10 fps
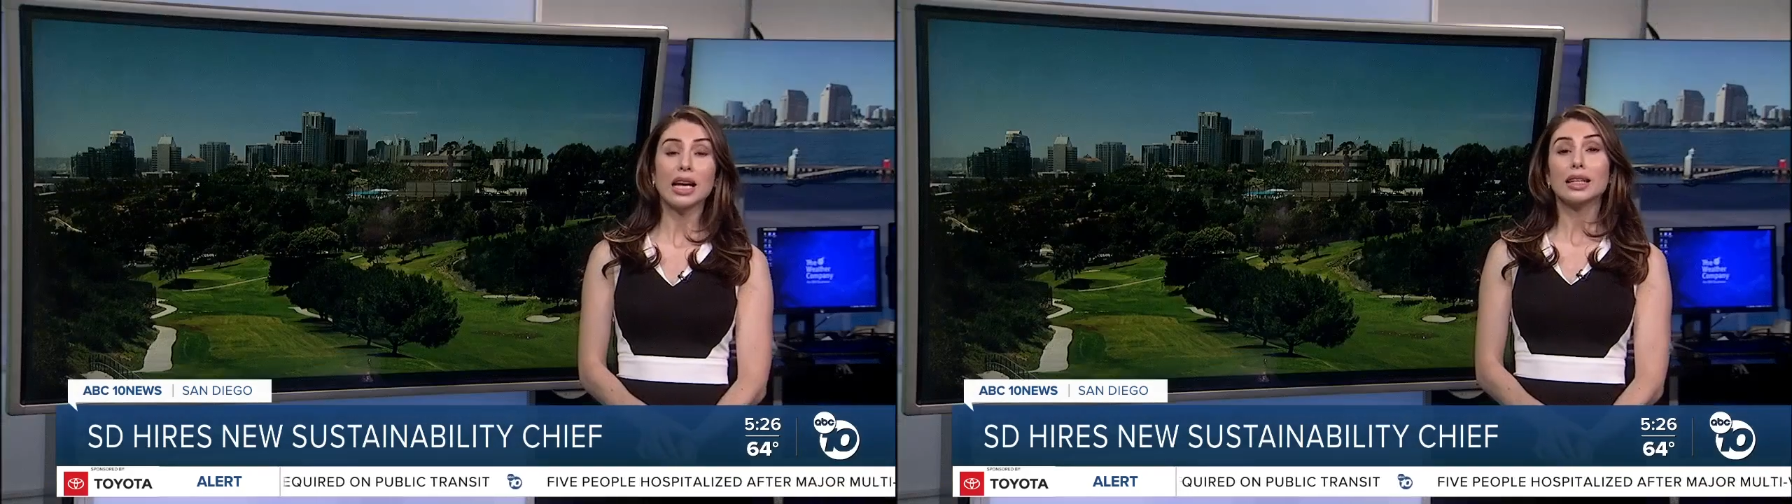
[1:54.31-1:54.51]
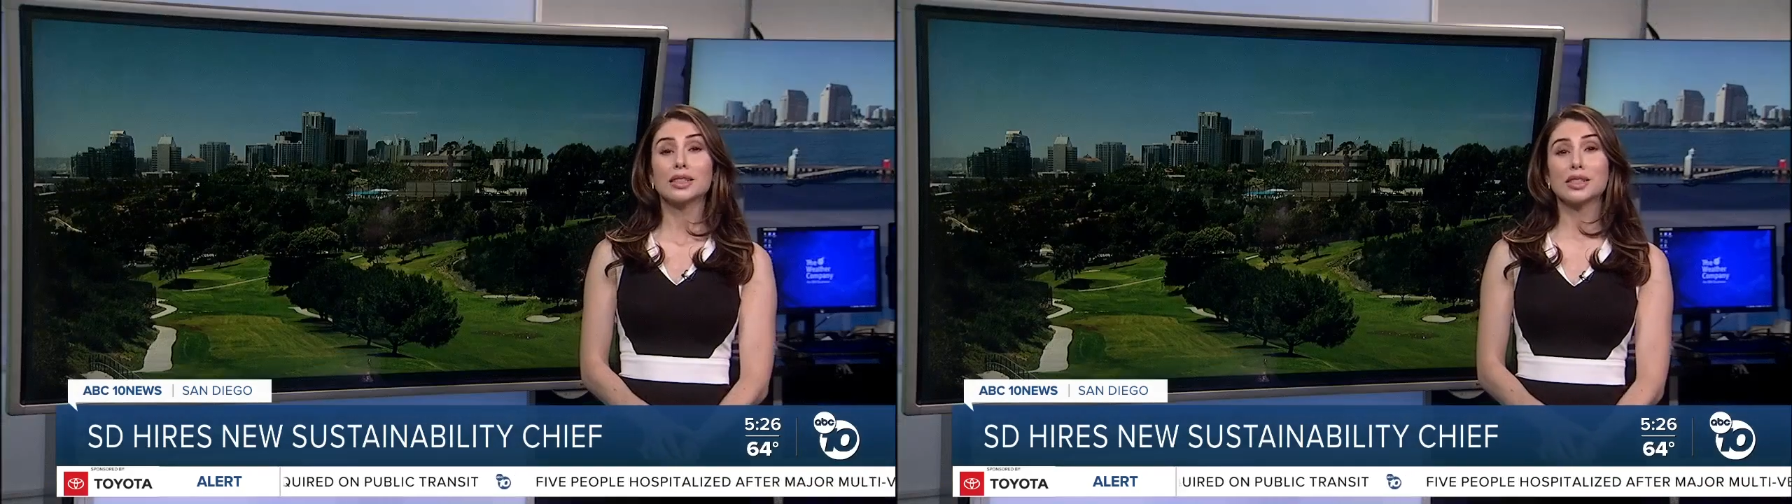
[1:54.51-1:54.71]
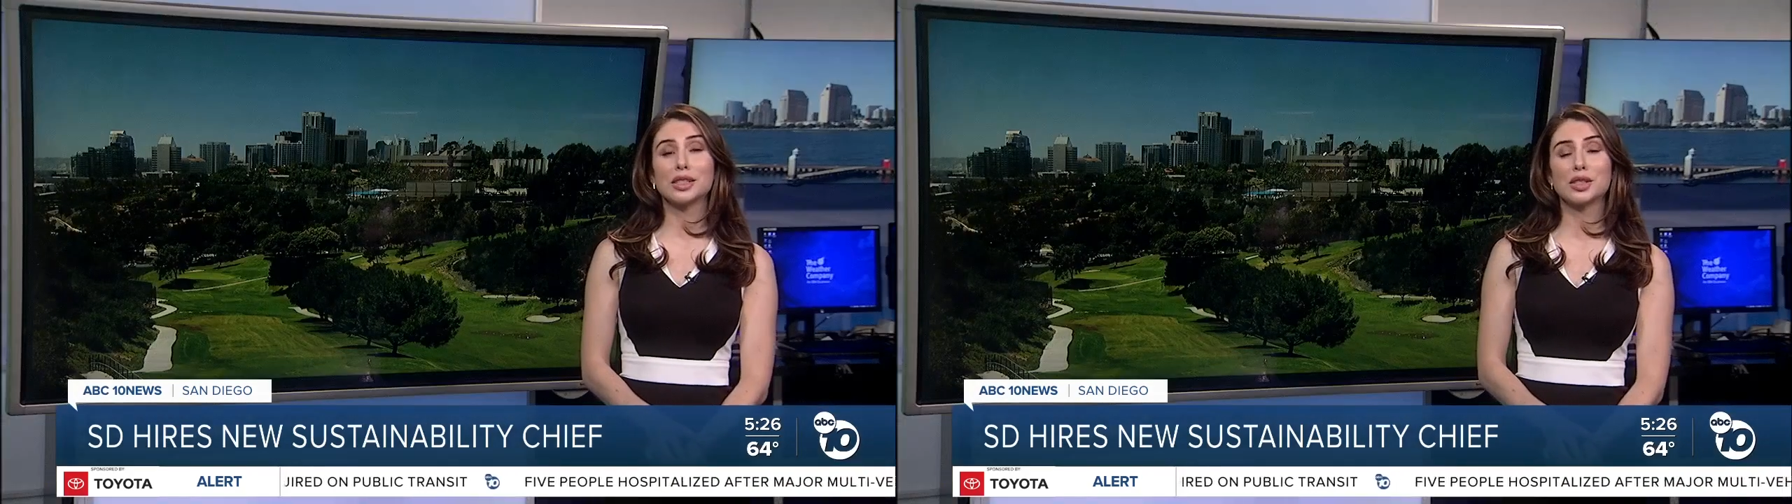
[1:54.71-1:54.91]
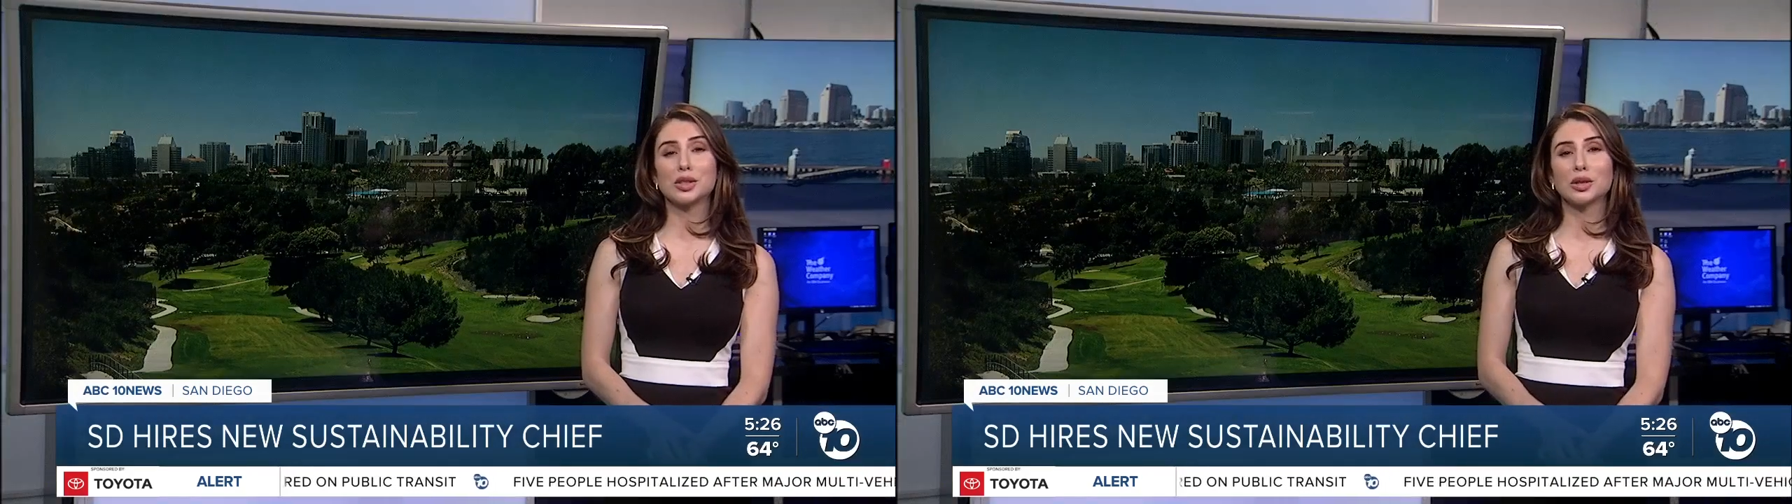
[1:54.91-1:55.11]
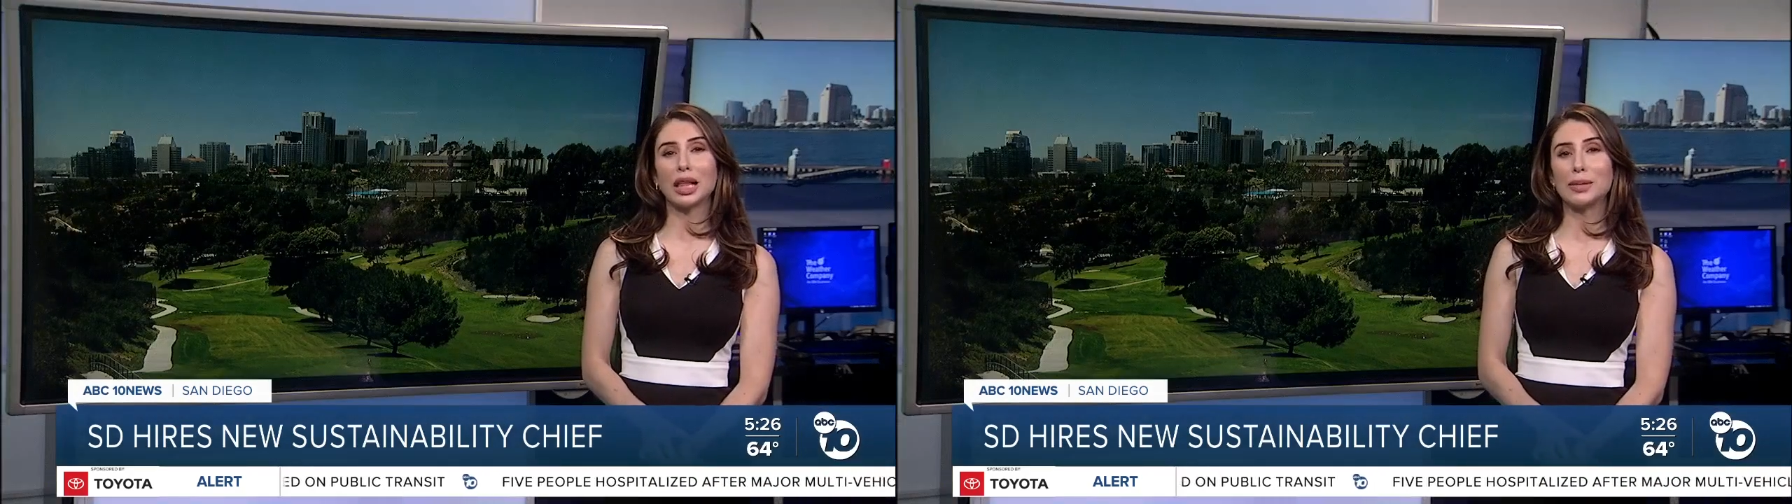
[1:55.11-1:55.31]
The city's
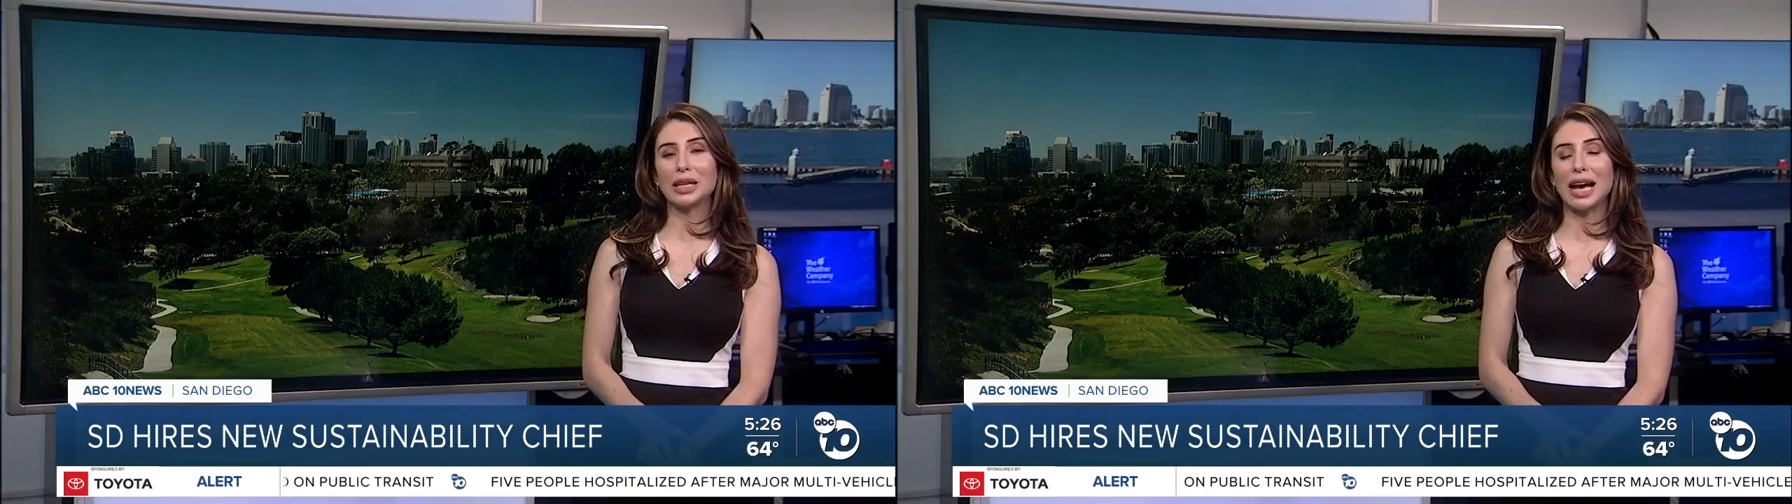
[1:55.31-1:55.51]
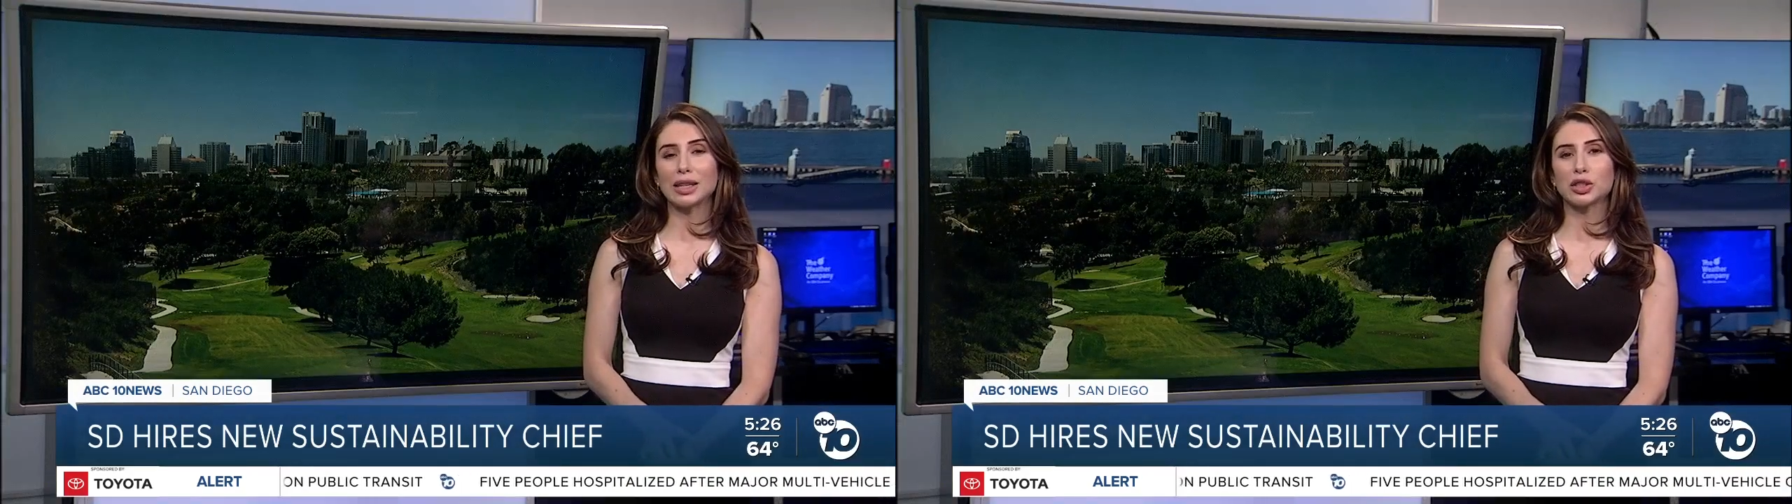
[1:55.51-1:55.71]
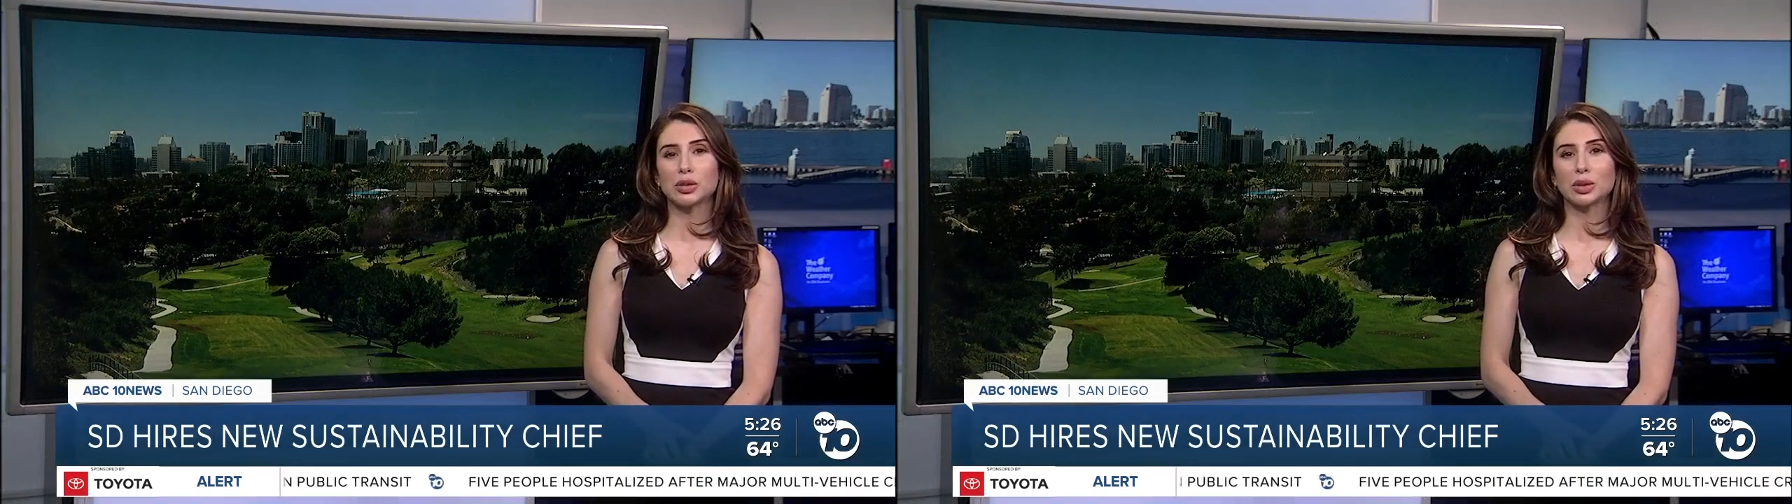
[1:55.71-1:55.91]
new climate action